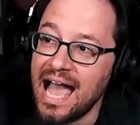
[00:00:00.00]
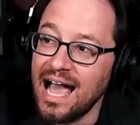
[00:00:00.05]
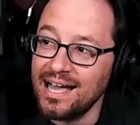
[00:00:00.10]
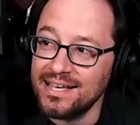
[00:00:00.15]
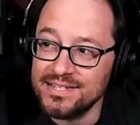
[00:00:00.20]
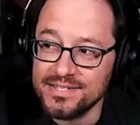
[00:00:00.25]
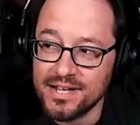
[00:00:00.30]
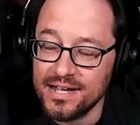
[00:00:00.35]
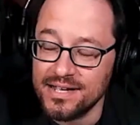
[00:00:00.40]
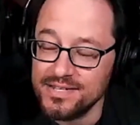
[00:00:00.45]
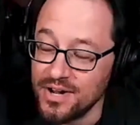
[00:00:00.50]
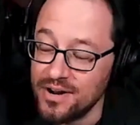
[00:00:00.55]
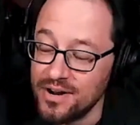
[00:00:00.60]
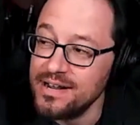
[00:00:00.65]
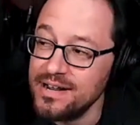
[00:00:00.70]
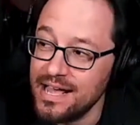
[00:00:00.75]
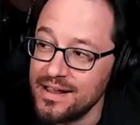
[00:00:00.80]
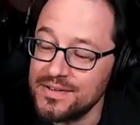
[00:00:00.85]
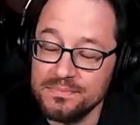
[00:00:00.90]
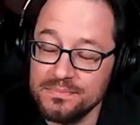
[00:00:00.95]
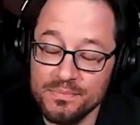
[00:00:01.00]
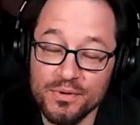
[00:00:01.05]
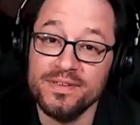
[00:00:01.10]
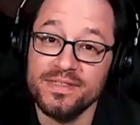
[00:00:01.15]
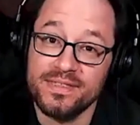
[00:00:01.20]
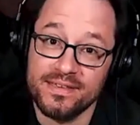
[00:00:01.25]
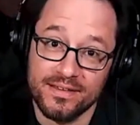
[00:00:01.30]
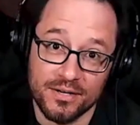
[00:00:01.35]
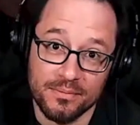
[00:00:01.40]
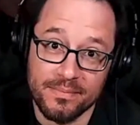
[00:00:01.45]
I started out as a movie
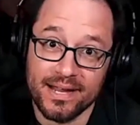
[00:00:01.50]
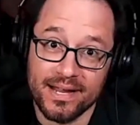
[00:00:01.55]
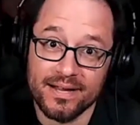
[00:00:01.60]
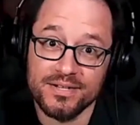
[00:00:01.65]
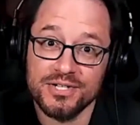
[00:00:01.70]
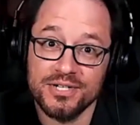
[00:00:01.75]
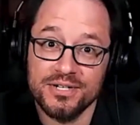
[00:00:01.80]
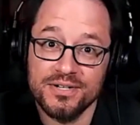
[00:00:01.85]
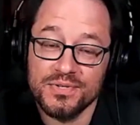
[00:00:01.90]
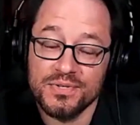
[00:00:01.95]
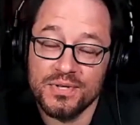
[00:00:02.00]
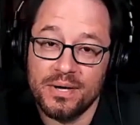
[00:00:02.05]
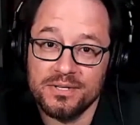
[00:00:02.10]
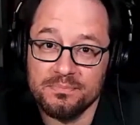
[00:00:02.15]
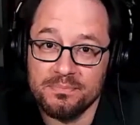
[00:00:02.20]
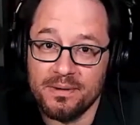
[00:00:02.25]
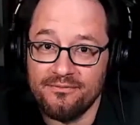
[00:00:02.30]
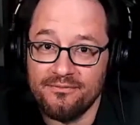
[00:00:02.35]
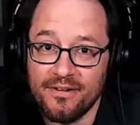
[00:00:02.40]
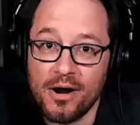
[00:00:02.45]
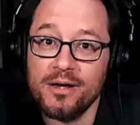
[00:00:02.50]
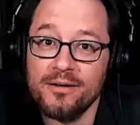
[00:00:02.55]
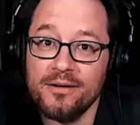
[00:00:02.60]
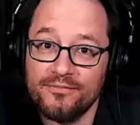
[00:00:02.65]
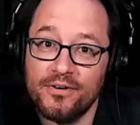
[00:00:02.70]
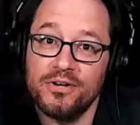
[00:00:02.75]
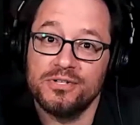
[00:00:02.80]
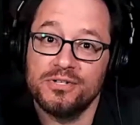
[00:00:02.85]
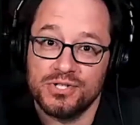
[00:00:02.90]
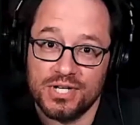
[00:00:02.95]
theater manager. So that was my very
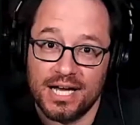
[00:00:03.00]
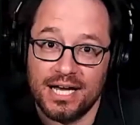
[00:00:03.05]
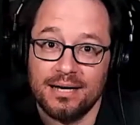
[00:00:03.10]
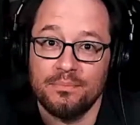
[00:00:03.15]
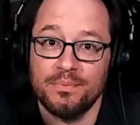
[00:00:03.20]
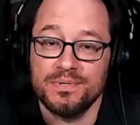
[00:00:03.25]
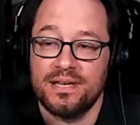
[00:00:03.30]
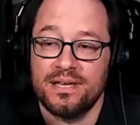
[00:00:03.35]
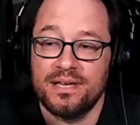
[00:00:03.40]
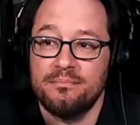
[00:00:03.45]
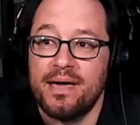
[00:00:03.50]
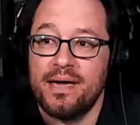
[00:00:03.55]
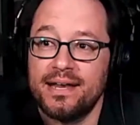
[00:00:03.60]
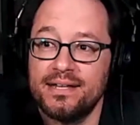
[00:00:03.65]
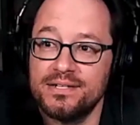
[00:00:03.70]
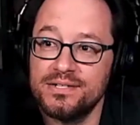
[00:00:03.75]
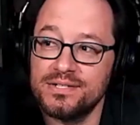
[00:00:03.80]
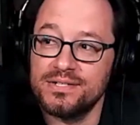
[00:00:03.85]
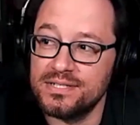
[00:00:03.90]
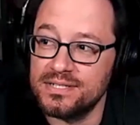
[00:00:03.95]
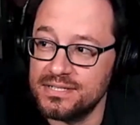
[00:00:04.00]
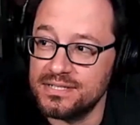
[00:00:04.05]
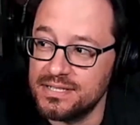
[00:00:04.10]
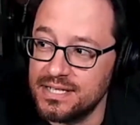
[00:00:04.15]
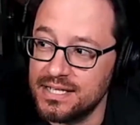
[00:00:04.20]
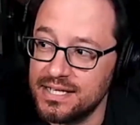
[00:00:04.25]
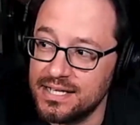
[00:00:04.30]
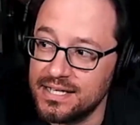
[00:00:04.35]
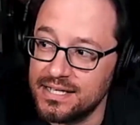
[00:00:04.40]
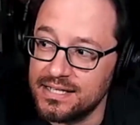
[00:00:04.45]
first job. I managed
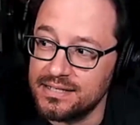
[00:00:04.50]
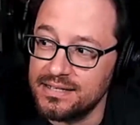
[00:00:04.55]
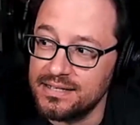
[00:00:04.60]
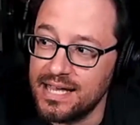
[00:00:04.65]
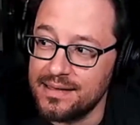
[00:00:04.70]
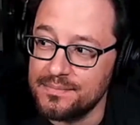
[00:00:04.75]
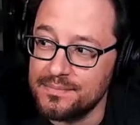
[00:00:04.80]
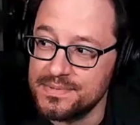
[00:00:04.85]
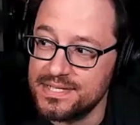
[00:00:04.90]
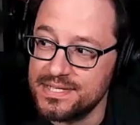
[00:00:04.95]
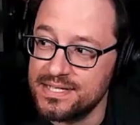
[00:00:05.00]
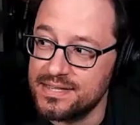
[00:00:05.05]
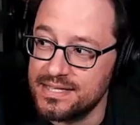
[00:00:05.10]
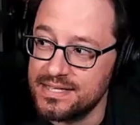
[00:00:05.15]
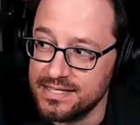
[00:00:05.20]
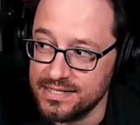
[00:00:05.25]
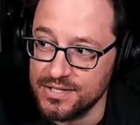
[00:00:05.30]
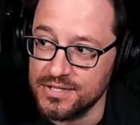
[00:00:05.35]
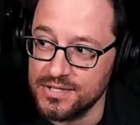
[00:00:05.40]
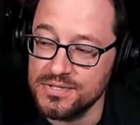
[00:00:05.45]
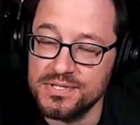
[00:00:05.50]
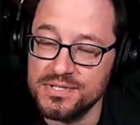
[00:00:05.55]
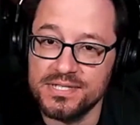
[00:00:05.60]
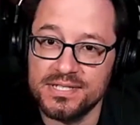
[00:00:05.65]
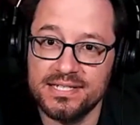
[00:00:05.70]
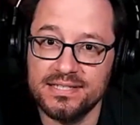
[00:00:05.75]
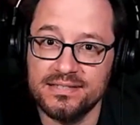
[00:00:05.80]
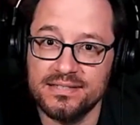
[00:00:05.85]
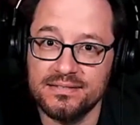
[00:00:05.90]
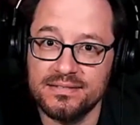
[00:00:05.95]
AMC theaters
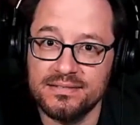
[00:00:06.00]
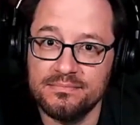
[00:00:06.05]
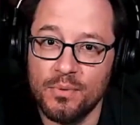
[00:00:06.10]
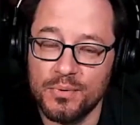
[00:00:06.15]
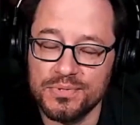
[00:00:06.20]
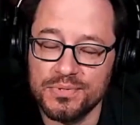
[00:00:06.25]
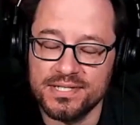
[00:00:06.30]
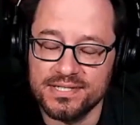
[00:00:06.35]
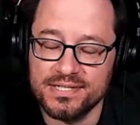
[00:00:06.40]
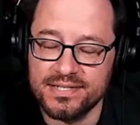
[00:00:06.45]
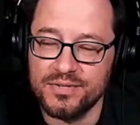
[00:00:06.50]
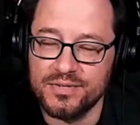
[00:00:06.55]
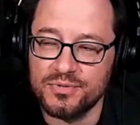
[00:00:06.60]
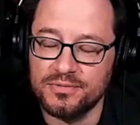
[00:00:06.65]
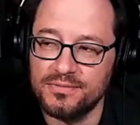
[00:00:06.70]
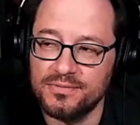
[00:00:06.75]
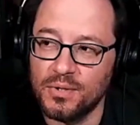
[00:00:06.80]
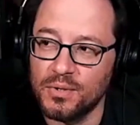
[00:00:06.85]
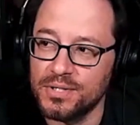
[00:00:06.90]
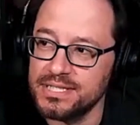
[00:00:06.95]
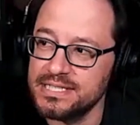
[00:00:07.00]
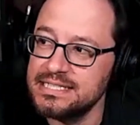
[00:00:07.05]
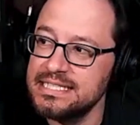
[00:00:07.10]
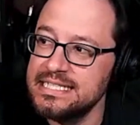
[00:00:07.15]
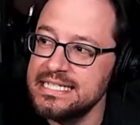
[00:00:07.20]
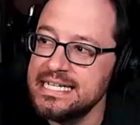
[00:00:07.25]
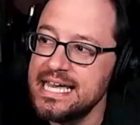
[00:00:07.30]
in mostly Central Florida.